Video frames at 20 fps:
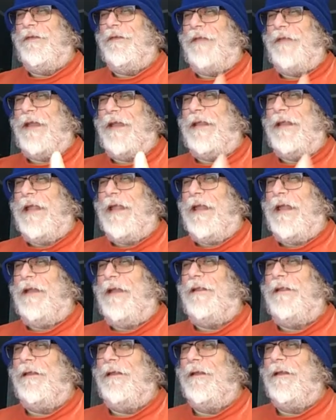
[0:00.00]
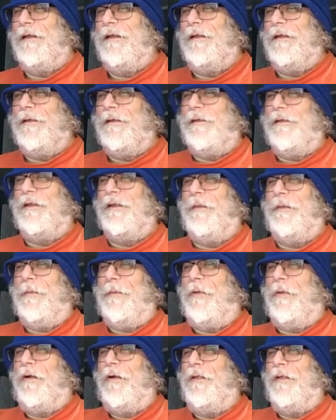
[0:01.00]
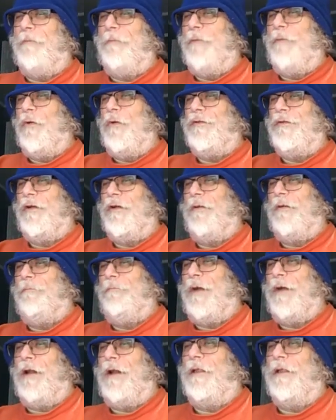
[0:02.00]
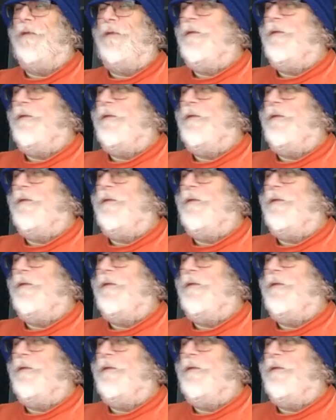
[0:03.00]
secondhand, you can be part of the Boneyard Ballahs.